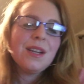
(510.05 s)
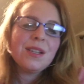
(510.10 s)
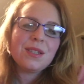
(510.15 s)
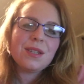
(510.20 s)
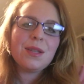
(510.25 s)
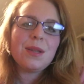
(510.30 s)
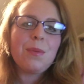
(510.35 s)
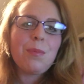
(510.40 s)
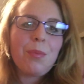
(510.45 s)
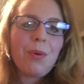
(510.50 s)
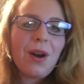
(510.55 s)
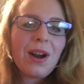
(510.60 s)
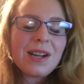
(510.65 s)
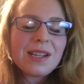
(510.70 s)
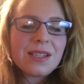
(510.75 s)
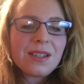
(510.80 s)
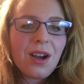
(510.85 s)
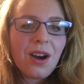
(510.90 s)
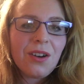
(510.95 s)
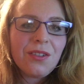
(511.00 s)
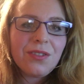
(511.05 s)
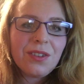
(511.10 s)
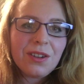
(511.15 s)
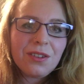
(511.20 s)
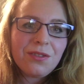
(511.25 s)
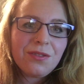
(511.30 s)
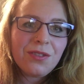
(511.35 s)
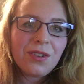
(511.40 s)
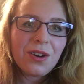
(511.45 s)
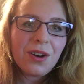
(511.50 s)
So the price
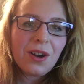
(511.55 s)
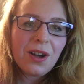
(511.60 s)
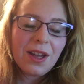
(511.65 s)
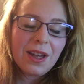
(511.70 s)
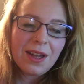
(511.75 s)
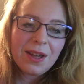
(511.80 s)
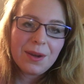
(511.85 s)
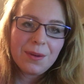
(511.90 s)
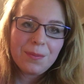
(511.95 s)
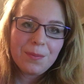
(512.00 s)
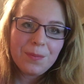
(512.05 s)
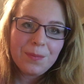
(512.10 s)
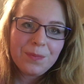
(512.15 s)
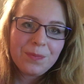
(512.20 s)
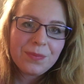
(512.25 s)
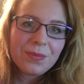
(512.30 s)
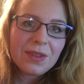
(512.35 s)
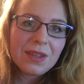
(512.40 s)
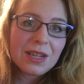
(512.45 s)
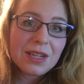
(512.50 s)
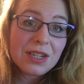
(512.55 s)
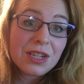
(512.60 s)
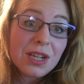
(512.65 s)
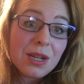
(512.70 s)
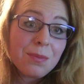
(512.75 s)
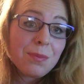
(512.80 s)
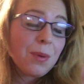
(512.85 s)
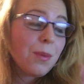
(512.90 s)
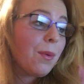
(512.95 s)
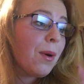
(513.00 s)
offered for the
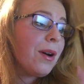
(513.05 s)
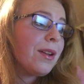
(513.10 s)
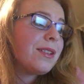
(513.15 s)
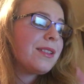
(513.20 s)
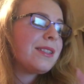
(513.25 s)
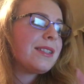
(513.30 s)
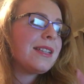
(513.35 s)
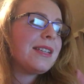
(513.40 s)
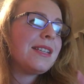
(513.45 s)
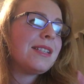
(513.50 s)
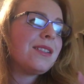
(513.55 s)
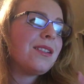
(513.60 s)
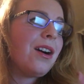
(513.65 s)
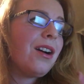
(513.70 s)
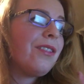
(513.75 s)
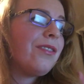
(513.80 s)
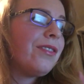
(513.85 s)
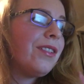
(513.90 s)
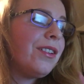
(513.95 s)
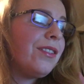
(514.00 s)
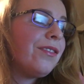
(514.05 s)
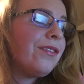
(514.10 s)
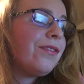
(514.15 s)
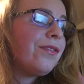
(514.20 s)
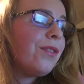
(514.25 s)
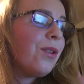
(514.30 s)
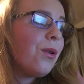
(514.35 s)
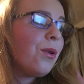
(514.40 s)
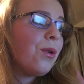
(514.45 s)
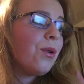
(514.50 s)
cheaper ones is often
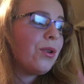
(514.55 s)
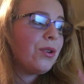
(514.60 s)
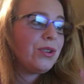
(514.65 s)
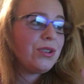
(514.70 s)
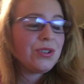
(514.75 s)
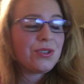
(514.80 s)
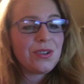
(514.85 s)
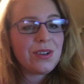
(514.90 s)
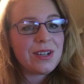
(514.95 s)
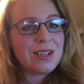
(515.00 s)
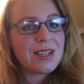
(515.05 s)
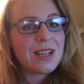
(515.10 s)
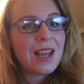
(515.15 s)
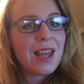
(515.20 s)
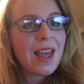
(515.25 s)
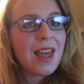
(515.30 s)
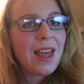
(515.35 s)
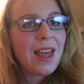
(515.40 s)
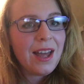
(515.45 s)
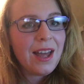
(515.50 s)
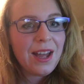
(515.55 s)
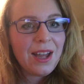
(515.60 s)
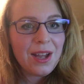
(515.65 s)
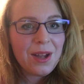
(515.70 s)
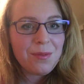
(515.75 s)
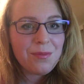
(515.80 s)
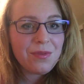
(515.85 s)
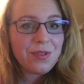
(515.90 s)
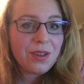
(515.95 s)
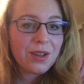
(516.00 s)
400
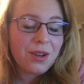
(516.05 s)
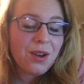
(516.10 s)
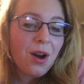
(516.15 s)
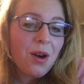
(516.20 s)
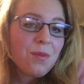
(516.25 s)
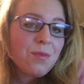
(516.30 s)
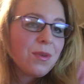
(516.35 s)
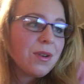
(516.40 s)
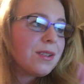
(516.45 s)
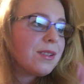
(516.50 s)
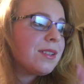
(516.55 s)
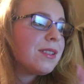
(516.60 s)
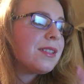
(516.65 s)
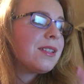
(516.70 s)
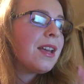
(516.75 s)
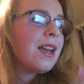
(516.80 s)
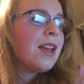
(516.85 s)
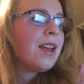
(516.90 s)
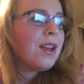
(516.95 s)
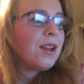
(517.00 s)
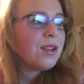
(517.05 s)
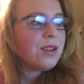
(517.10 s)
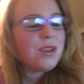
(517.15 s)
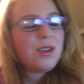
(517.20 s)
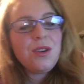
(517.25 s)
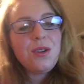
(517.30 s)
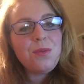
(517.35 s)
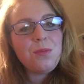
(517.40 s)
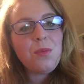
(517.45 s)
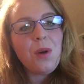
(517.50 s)
for the cotton ones.
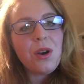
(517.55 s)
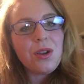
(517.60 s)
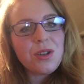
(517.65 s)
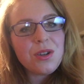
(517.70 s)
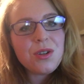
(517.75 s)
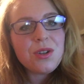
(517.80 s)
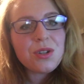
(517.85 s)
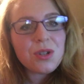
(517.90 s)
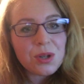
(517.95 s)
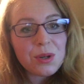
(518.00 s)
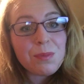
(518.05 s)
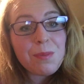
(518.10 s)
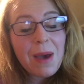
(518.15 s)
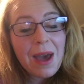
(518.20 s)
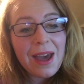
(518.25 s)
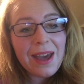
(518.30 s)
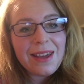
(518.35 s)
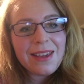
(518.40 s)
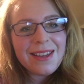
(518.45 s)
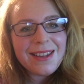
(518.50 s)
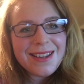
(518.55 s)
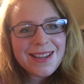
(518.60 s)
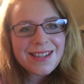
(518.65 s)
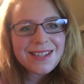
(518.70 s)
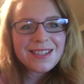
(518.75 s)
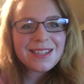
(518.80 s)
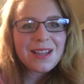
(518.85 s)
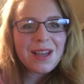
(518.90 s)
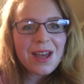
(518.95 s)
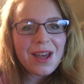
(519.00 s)
What you should pay
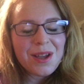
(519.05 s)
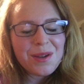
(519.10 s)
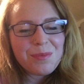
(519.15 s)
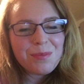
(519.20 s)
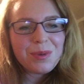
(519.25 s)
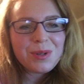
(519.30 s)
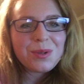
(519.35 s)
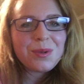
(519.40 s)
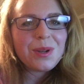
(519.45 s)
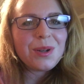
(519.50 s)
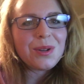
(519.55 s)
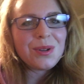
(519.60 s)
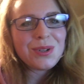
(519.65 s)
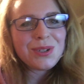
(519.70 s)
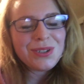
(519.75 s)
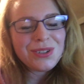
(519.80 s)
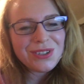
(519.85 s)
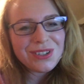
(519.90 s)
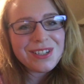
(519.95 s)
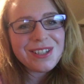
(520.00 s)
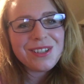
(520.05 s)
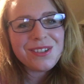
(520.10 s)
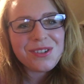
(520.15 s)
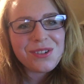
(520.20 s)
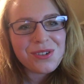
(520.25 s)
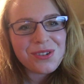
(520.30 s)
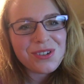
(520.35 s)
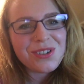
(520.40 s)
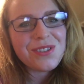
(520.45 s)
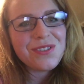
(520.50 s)
is between 100 and
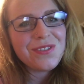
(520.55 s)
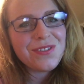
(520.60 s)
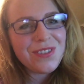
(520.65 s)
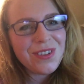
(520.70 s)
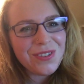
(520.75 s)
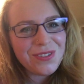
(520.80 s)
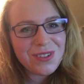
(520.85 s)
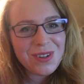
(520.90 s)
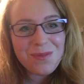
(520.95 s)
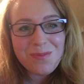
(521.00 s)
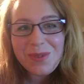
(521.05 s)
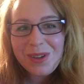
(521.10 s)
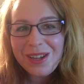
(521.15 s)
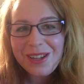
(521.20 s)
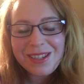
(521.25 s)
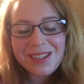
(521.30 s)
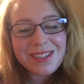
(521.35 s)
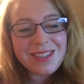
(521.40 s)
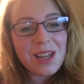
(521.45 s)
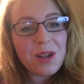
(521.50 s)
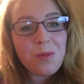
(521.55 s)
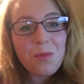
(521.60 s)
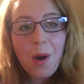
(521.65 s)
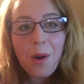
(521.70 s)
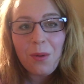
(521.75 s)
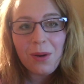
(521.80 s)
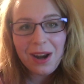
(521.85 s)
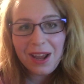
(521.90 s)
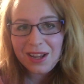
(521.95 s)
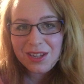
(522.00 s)
150, because they
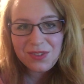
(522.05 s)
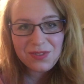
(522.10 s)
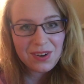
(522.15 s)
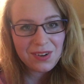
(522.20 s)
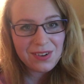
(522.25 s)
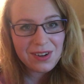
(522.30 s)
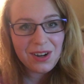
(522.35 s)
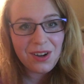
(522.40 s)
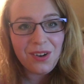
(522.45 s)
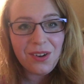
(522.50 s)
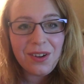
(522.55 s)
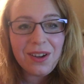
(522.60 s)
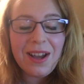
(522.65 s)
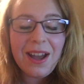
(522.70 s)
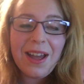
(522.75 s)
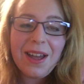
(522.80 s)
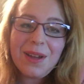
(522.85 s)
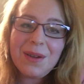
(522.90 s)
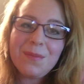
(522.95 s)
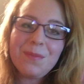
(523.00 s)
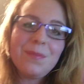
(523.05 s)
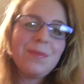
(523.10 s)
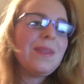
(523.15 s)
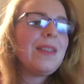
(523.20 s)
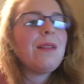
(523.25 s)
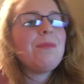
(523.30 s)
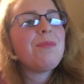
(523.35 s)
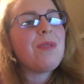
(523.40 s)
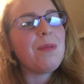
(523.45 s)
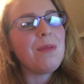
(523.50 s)
won't last very long.
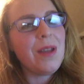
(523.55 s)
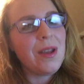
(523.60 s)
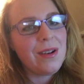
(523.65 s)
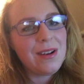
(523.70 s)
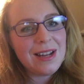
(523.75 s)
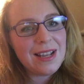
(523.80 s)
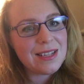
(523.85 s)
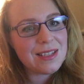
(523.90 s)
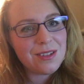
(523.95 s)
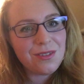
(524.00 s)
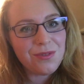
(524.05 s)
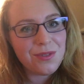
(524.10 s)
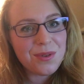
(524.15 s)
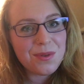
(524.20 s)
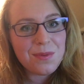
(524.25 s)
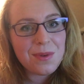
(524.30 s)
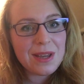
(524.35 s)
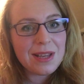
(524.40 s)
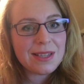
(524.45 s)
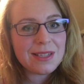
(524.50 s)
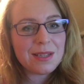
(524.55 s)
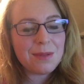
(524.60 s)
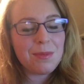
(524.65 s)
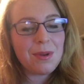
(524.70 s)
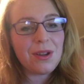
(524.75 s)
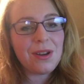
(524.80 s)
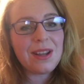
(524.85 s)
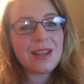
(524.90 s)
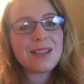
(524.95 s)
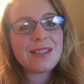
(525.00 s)
They'll probably only last a few weeks, to
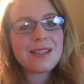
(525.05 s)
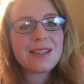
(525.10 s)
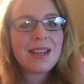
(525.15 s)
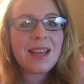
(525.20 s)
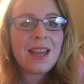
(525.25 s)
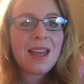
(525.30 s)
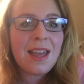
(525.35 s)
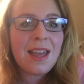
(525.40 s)
be honest.